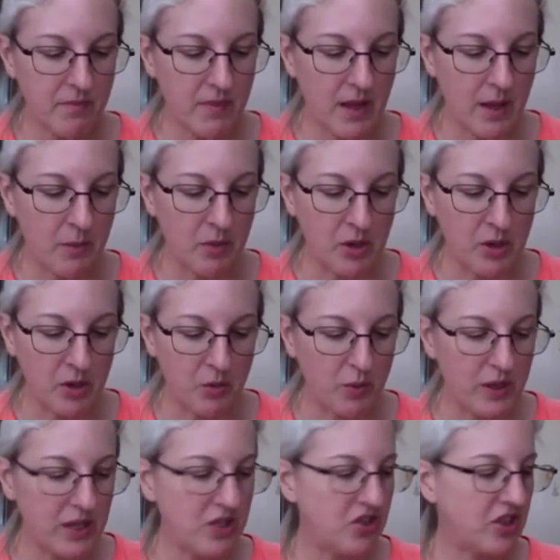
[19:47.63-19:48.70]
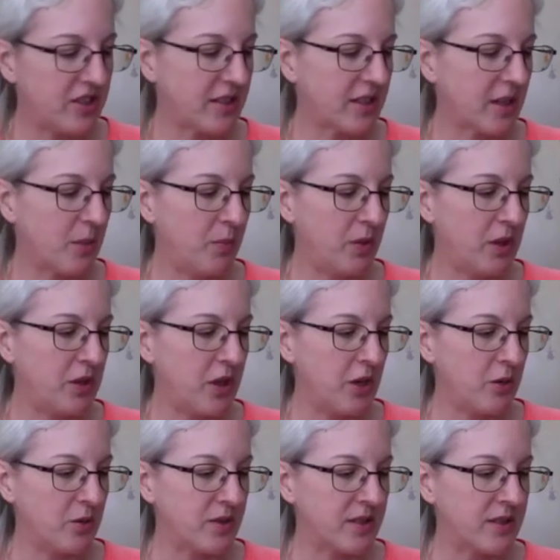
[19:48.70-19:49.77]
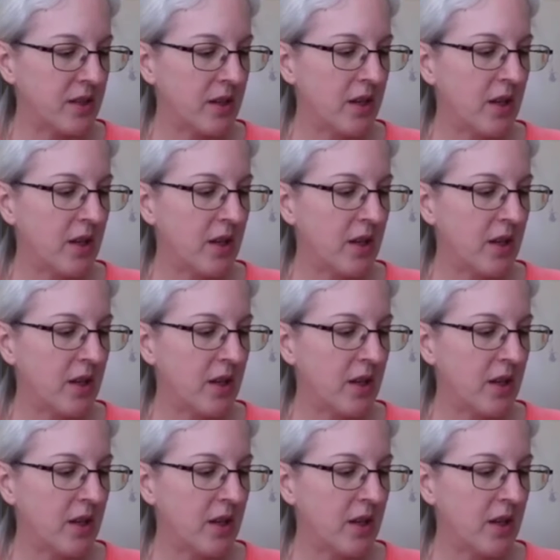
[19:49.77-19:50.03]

I'm going to read just a couple of notes.